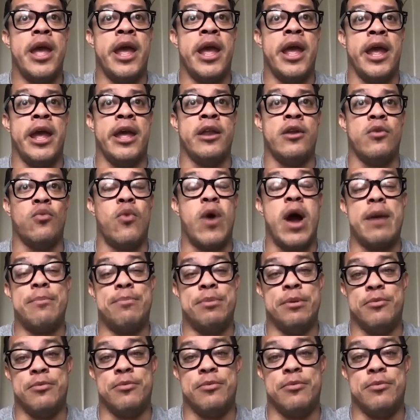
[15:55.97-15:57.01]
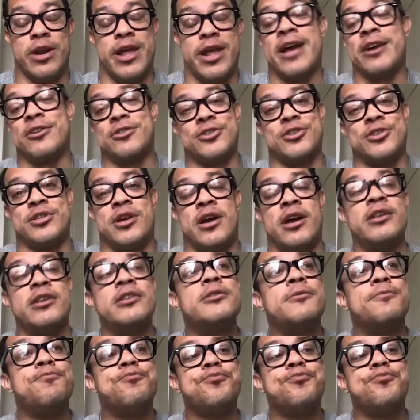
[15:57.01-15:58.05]
and why people want to
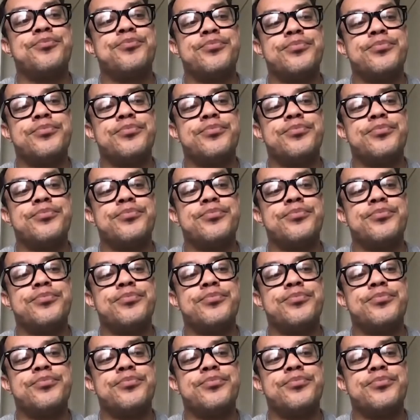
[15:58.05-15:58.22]
exercise